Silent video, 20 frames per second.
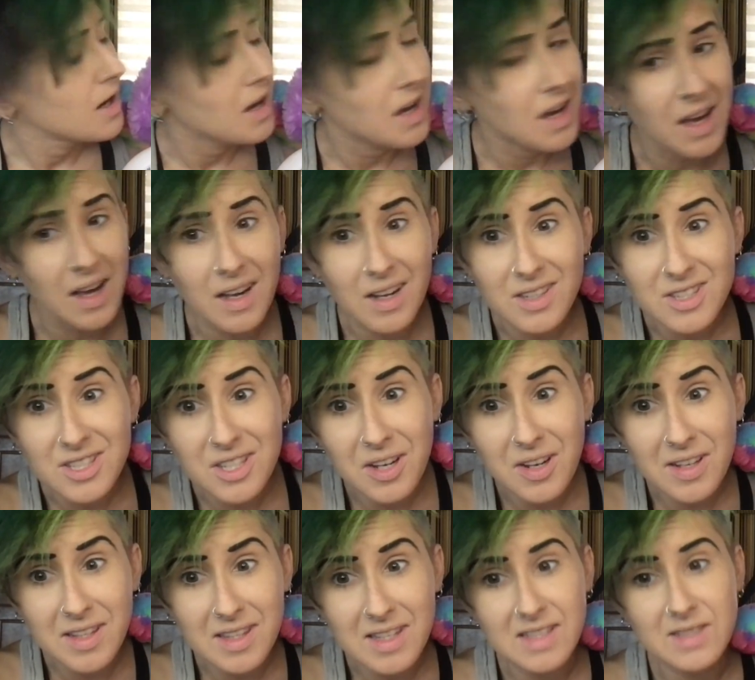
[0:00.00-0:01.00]
Uh,
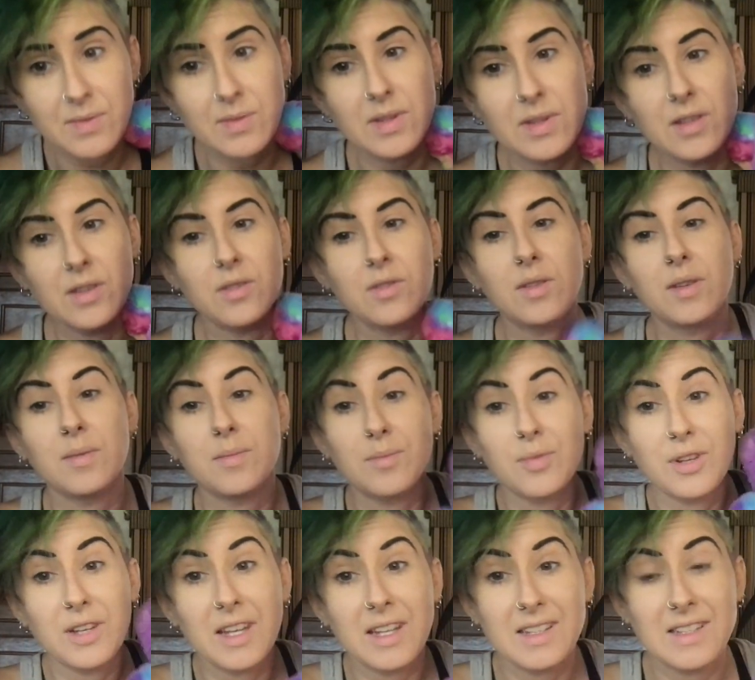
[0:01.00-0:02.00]
sharing this with you and
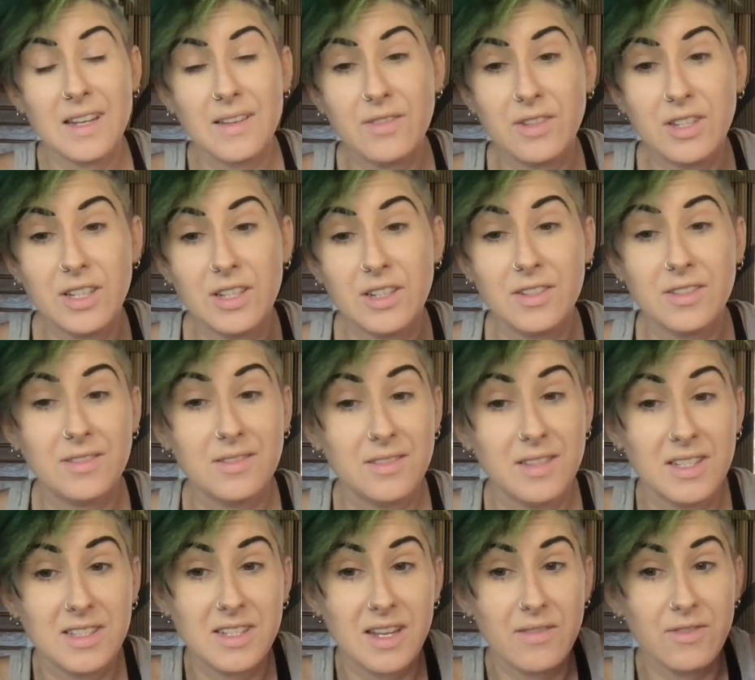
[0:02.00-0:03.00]
bringing David here,
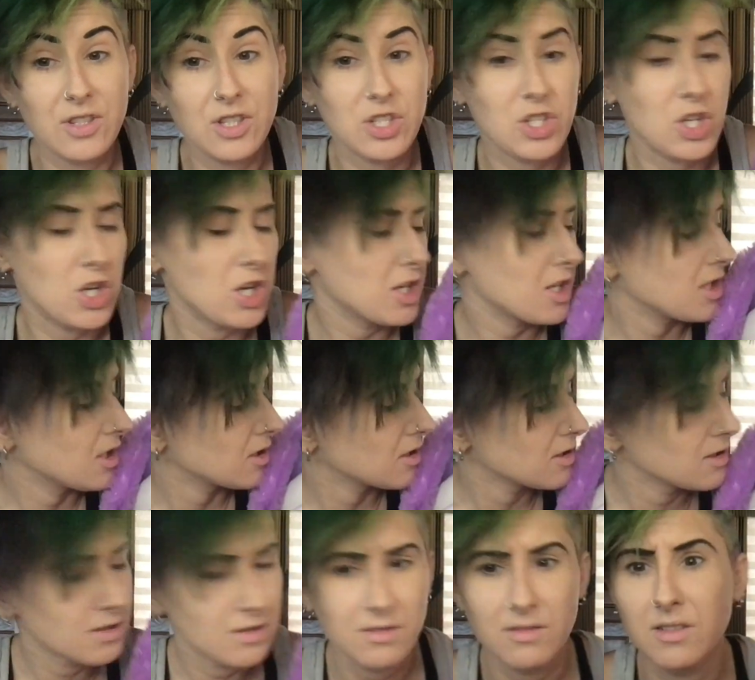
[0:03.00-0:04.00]
David the dog here.
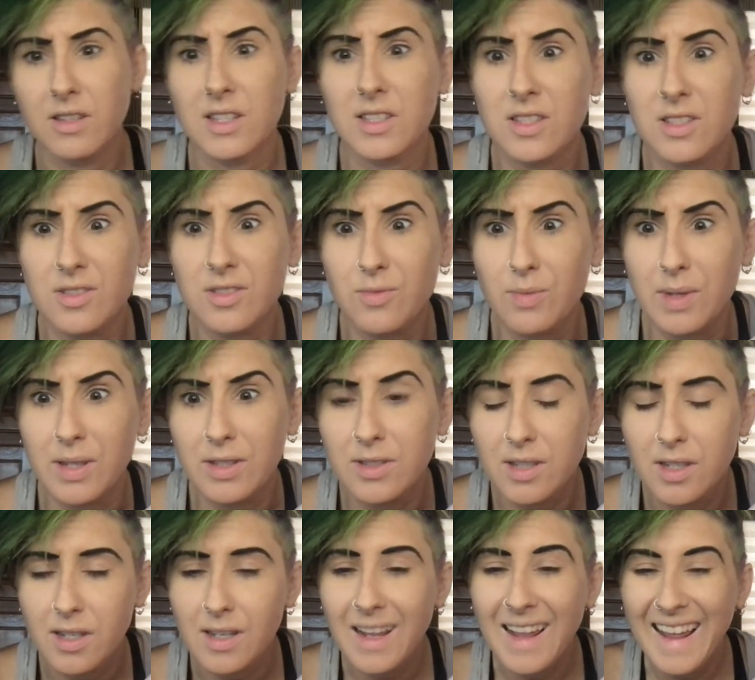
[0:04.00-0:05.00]
This is weird.
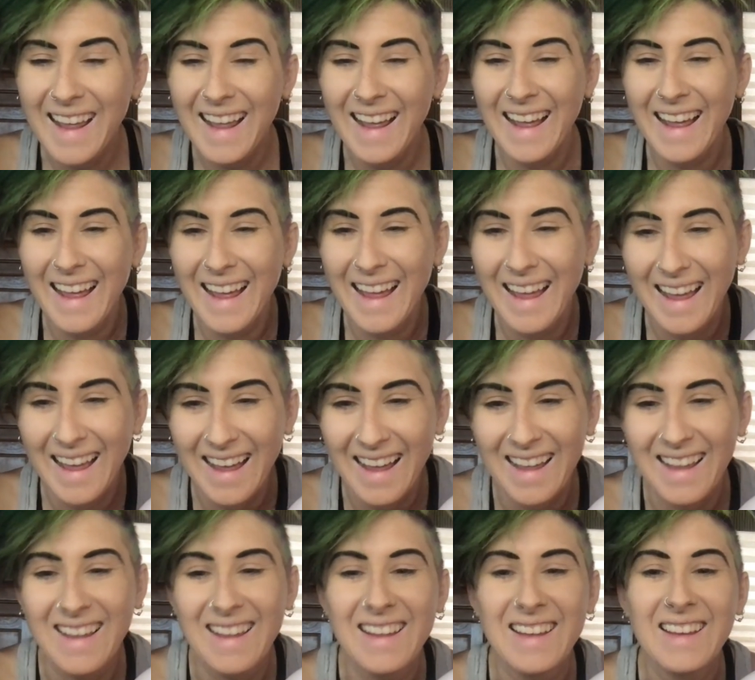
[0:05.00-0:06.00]

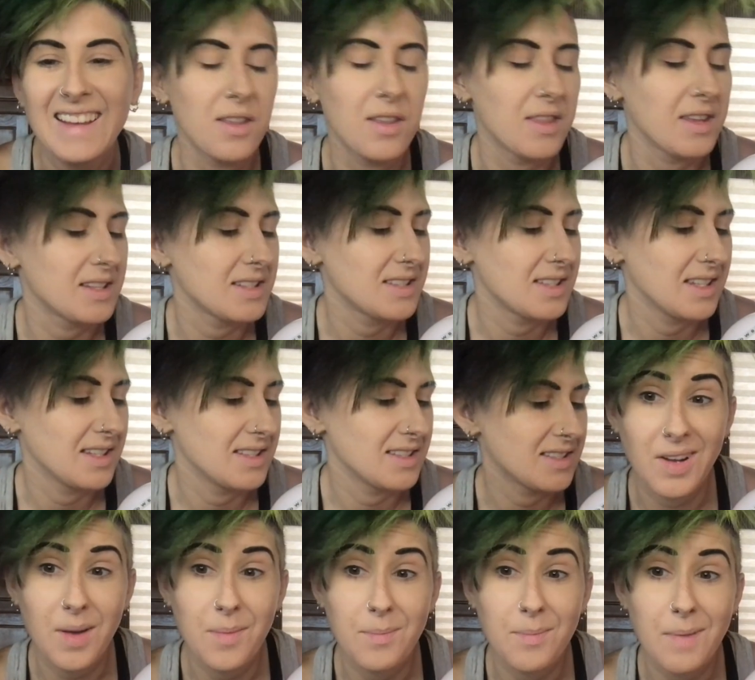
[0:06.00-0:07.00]
This
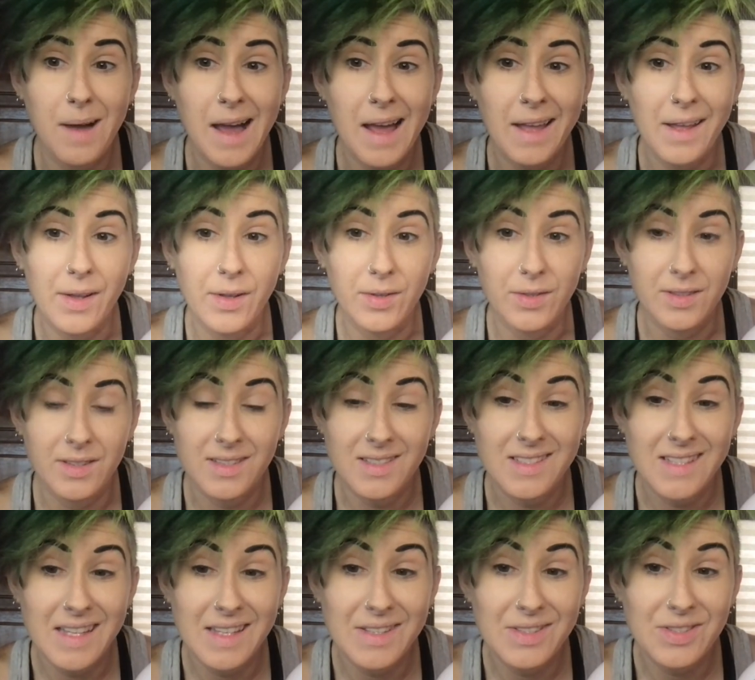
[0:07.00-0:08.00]
is a mild
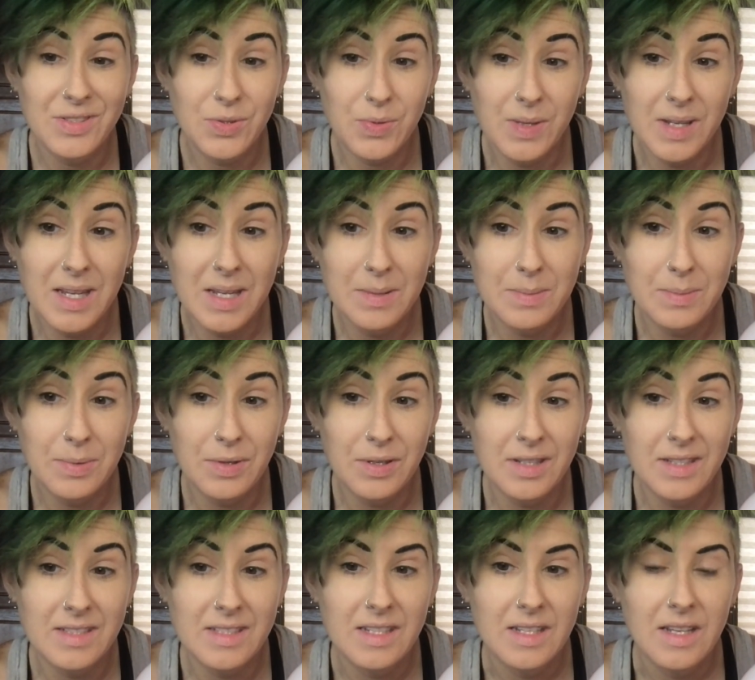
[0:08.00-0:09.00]
sensory
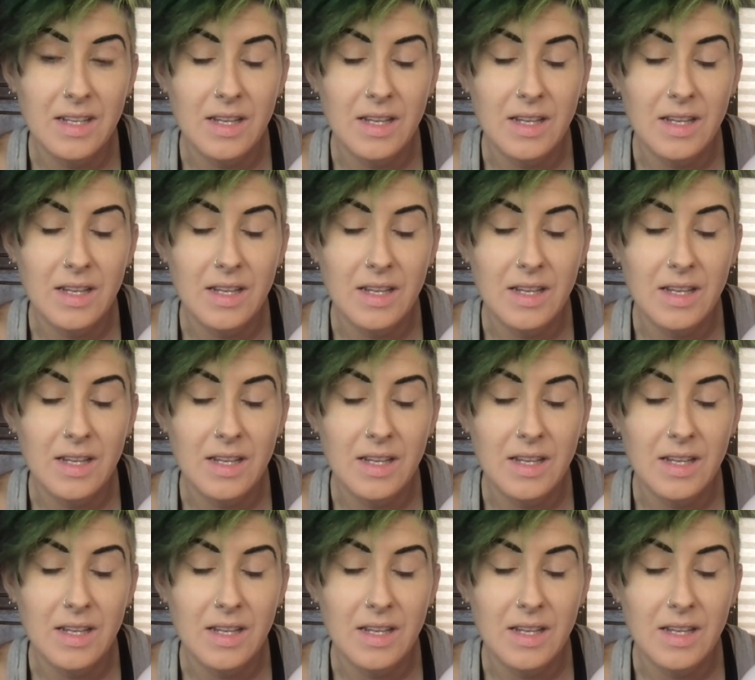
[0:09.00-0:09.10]
input.